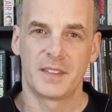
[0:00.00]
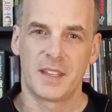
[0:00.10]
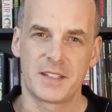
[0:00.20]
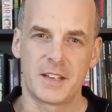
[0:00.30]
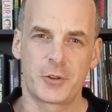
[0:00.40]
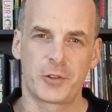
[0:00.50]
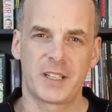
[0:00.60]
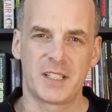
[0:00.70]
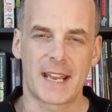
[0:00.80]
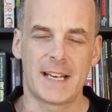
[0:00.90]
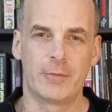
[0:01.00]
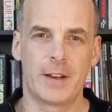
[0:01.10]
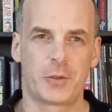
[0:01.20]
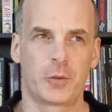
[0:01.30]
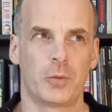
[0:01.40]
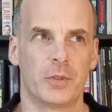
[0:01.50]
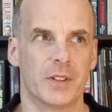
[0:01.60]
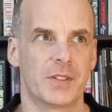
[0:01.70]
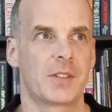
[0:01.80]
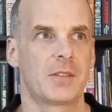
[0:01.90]
There's an interesting daily ritual
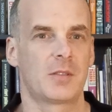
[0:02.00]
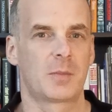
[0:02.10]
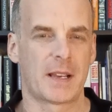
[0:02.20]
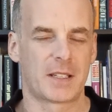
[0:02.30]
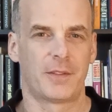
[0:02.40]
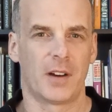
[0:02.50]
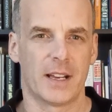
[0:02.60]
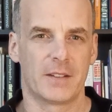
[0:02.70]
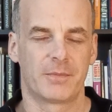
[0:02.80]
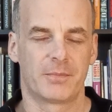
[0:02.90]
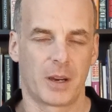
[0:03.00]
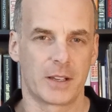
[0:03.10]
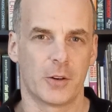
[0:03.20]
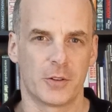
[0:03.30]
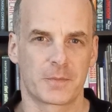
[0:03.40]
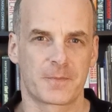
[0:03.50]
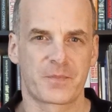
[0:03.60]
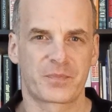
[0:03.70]
that's specified by God,